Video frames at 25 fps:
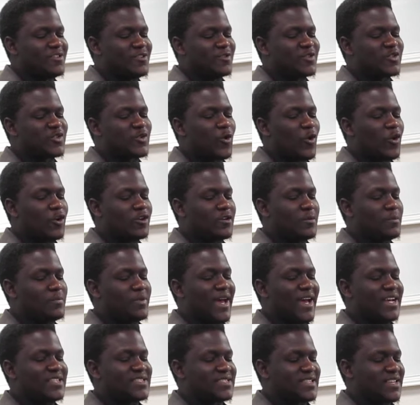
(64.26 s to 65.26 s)
you scored a
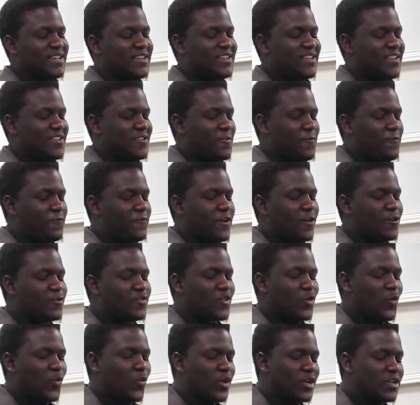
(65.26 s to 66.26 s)
basket and you felt
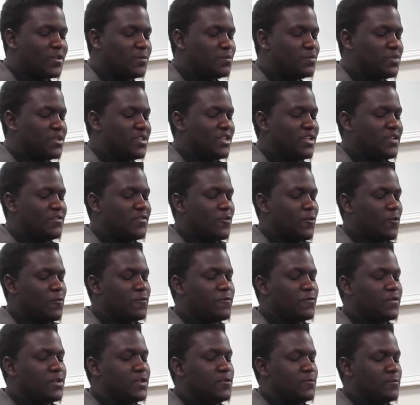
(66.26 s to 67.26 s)
the wind beneath your
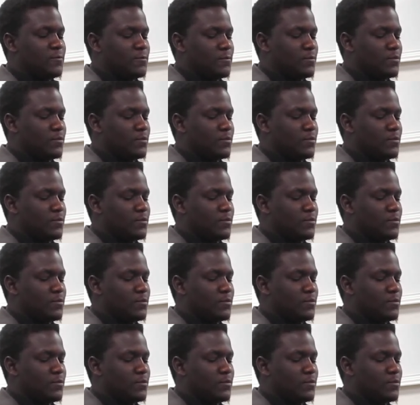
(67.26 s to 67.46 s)
feet?